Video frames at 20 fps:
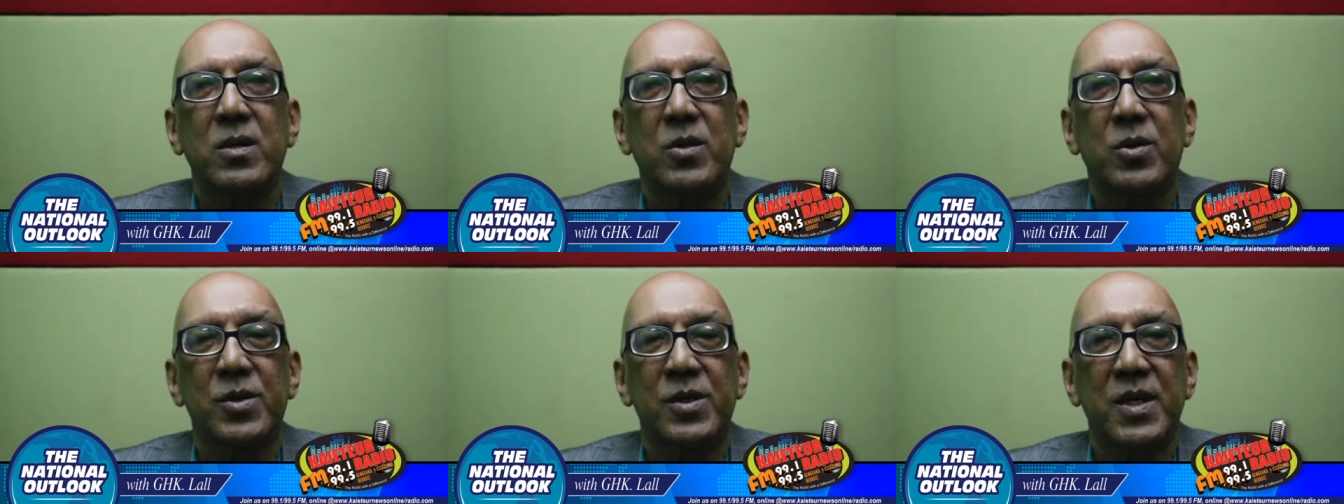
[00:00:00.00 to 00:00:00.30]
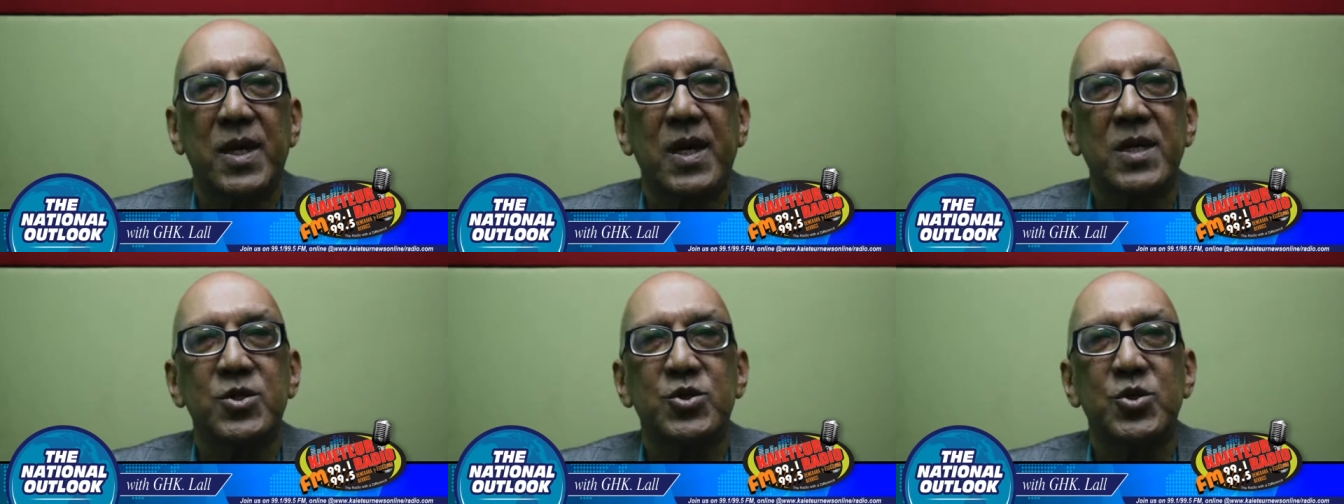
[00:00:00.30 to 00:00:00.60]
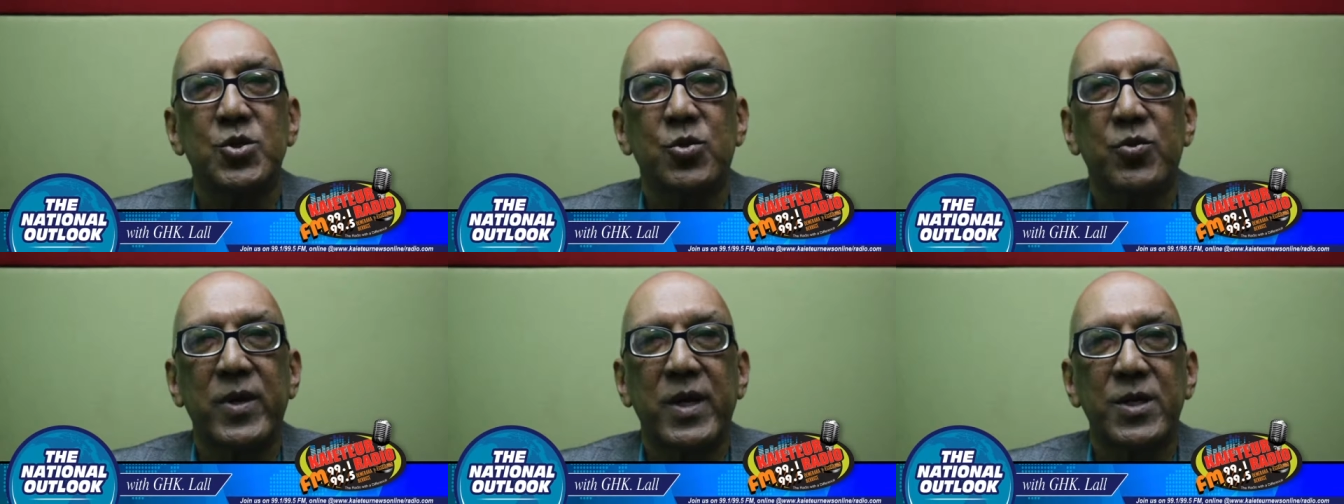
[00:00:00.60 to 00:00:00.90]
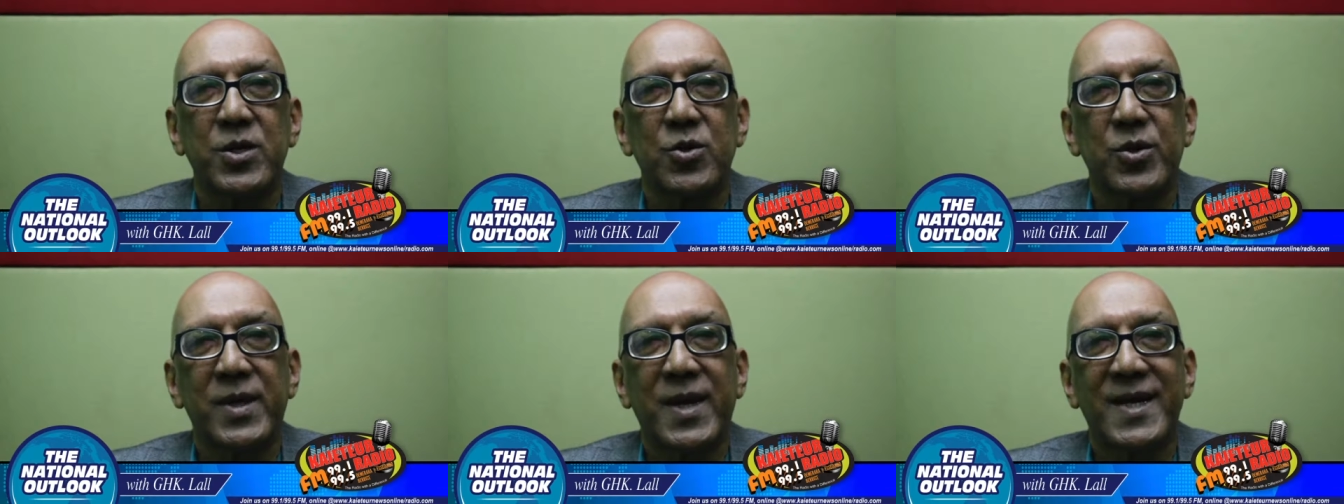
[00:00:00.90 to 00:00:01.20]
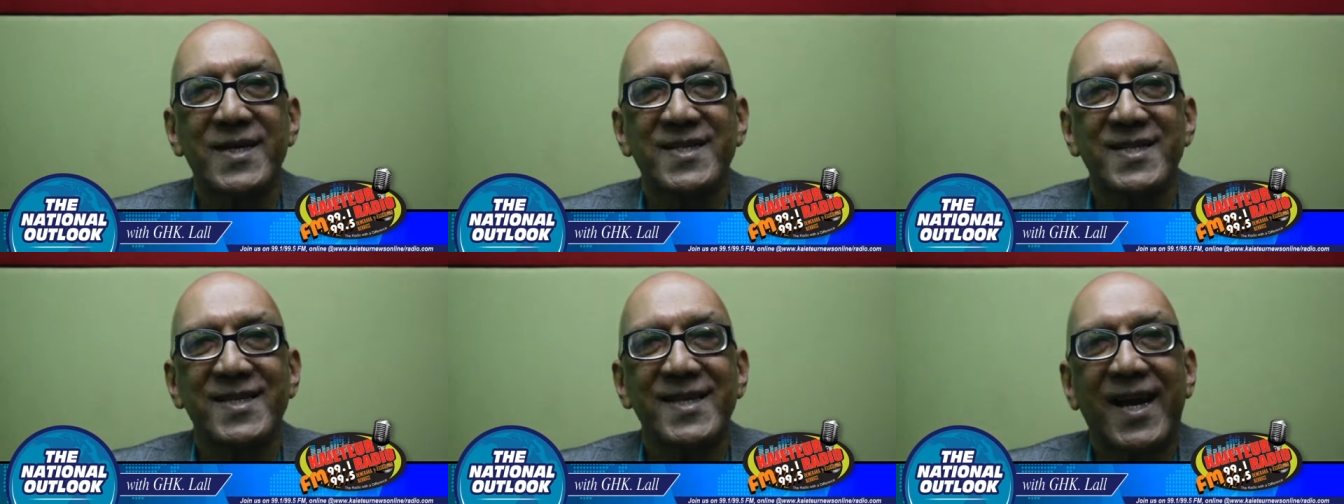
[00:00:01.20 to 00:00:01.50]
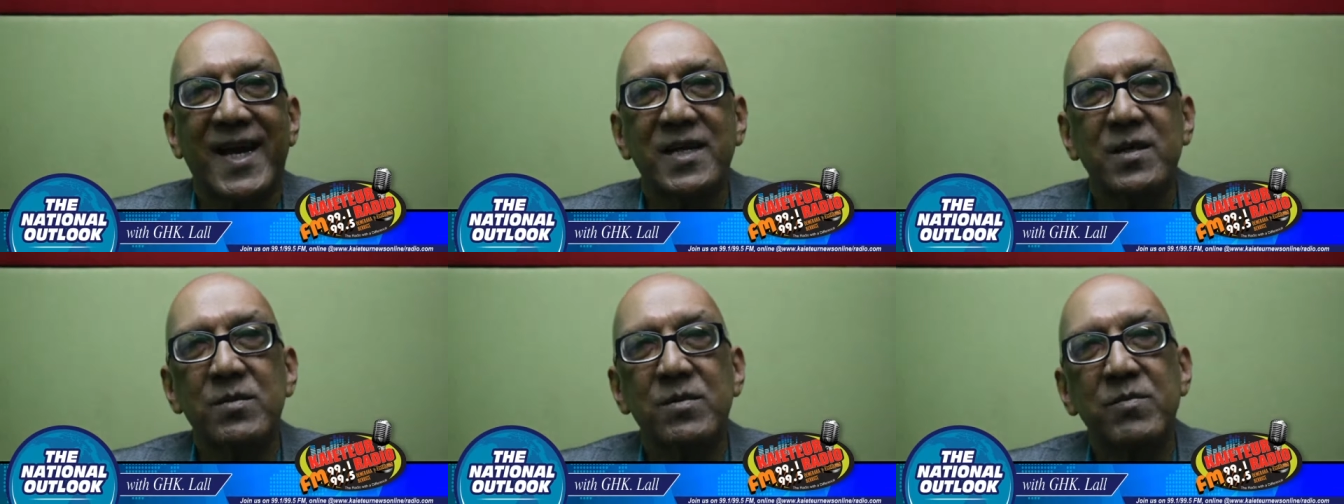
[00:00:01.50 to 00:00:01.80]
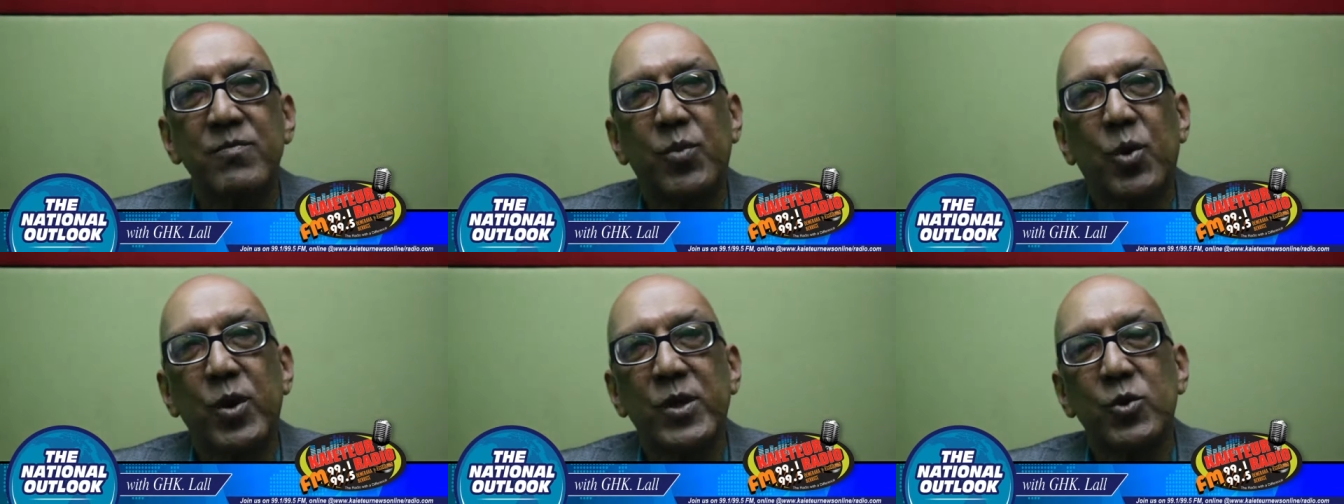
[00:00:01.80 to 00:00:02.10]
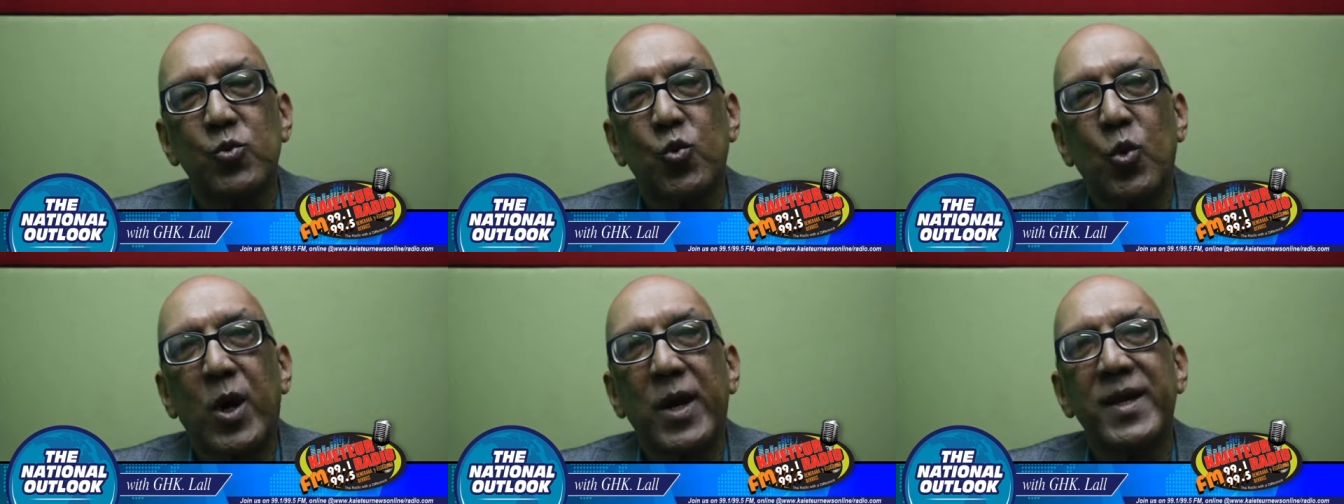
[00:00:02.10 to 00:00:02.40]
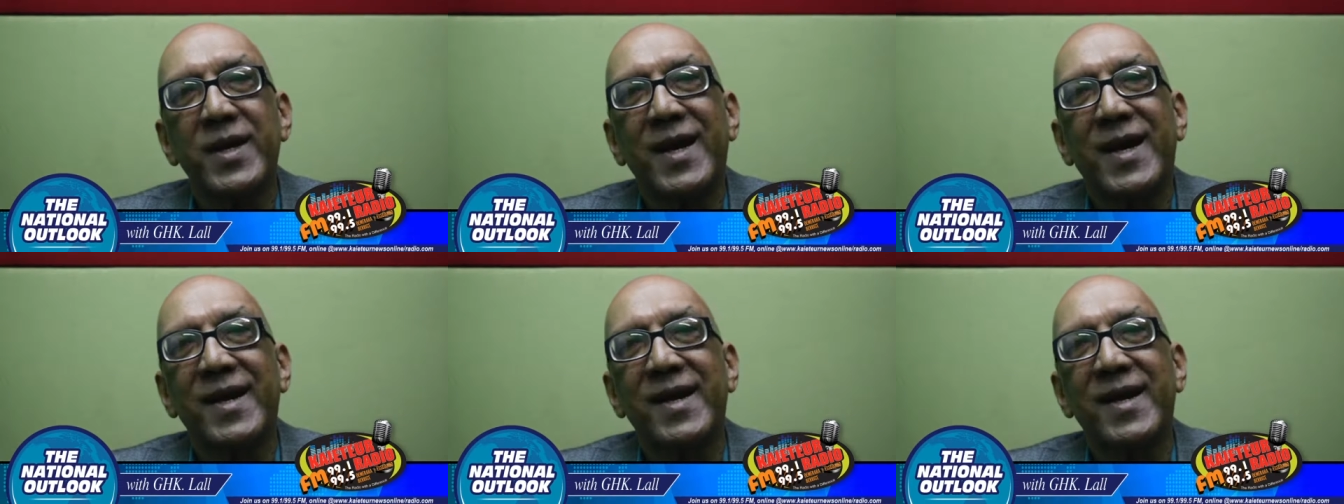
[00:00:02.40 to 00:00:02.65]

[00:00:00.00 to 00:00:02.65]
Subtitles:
on Kaieteur Radio 99.1